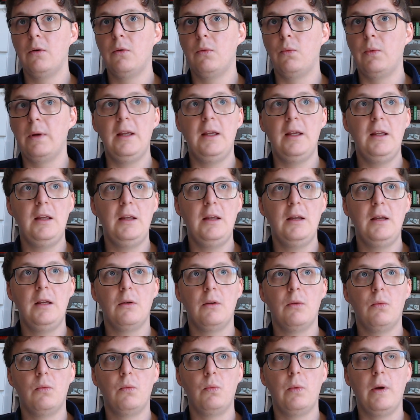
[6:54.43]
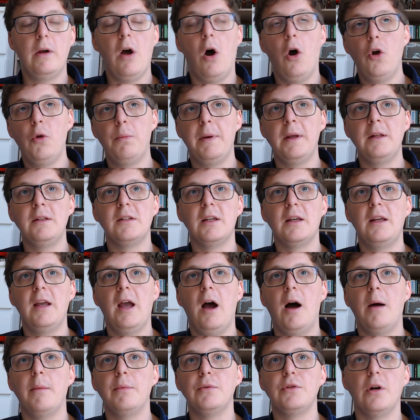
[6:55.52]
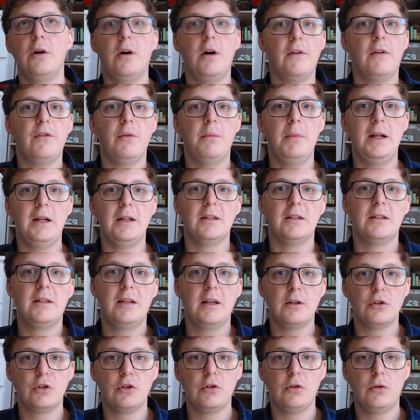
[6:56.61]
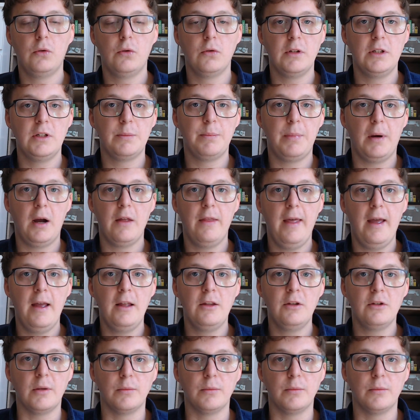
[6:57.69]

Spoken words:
We're hoping to get up to 500,000 signatories by then,